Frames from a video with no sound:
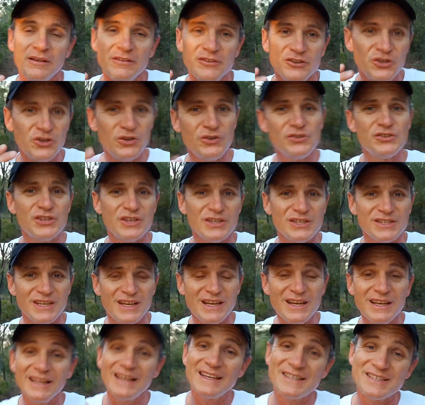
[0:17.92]
news just
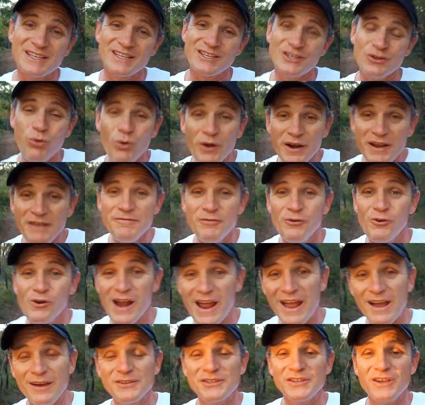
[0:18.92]
in, less than 24
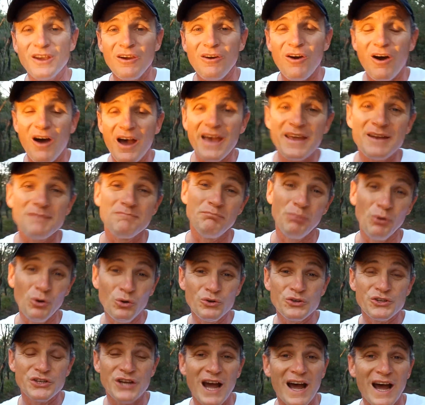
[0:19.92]
hours ago, I had a
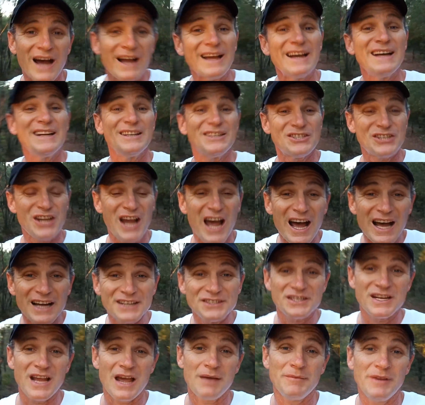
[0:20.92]
bull shark
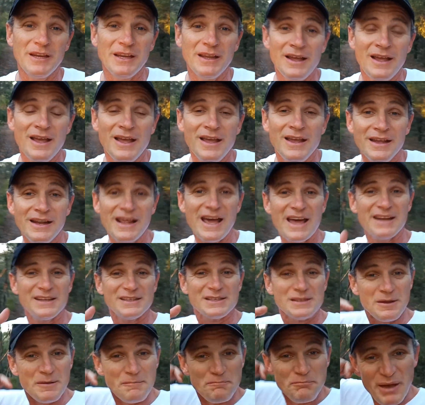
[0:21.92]
charging at me. It had
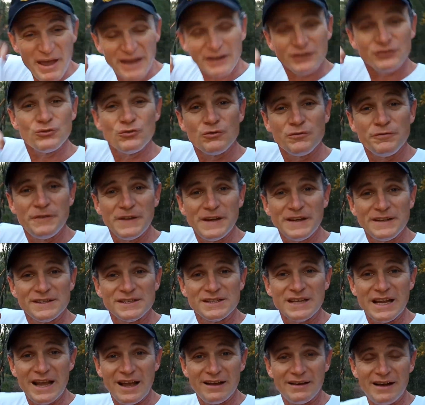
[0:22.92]
its pectoral fins
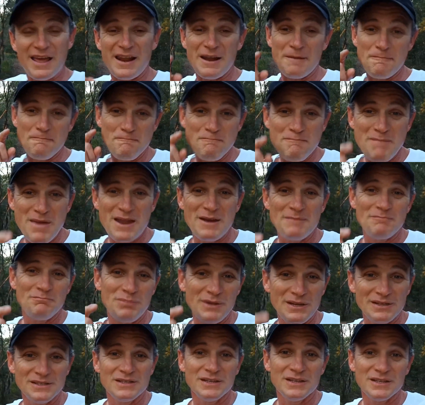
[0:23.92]
down and it meant
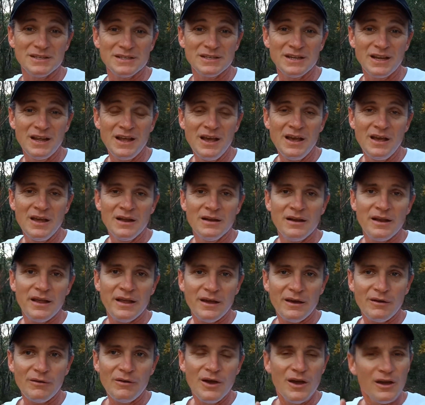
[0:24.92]
business.
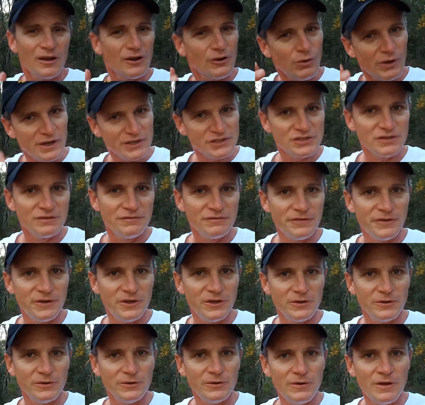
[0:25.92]
Now, question for
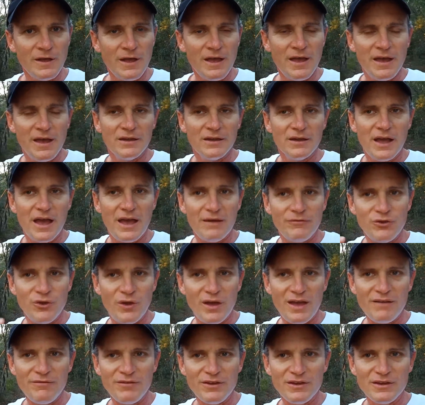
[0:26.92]
you, have you
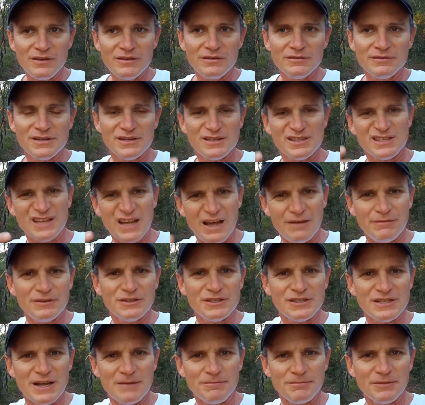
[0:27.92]
ever
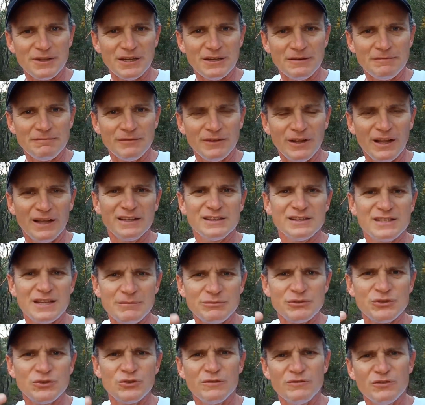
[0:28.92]
discovered something like
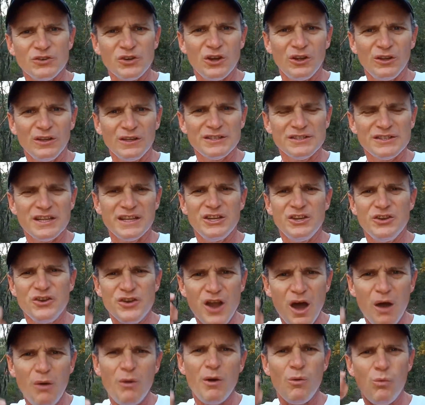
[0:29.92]
some sort of knowledge that you
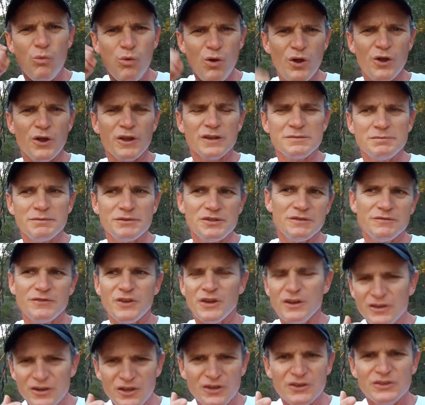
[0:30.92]
know it works, but you've
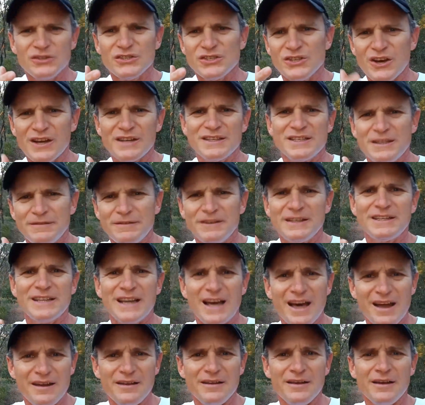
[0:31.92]
got no scientific
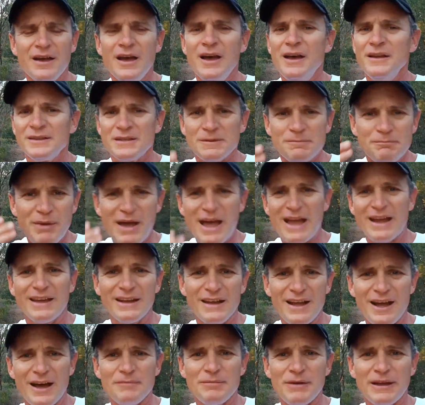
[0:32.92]
data to, to back
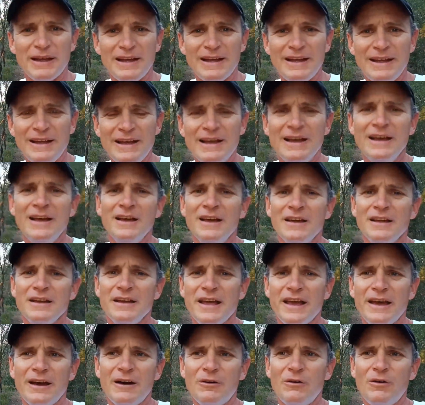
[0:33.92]
it up?
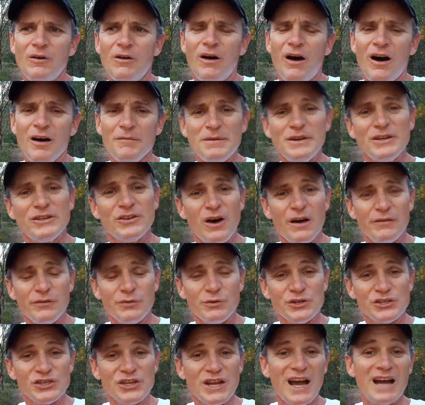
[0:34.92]
Now, I've been diving
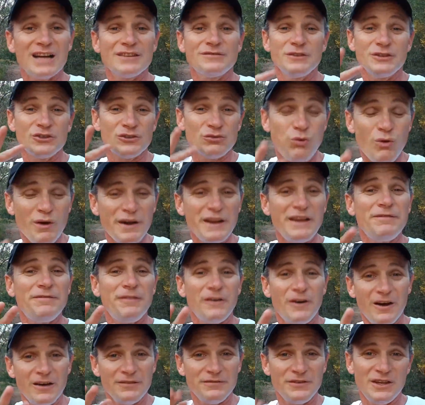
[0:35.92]
with sharks for
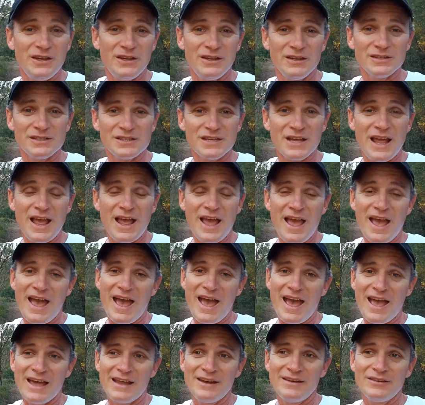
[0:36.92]
25 years,
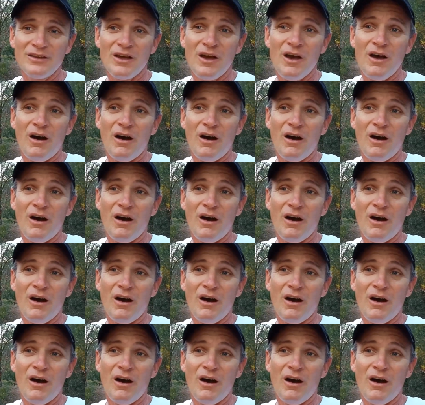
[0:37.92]
and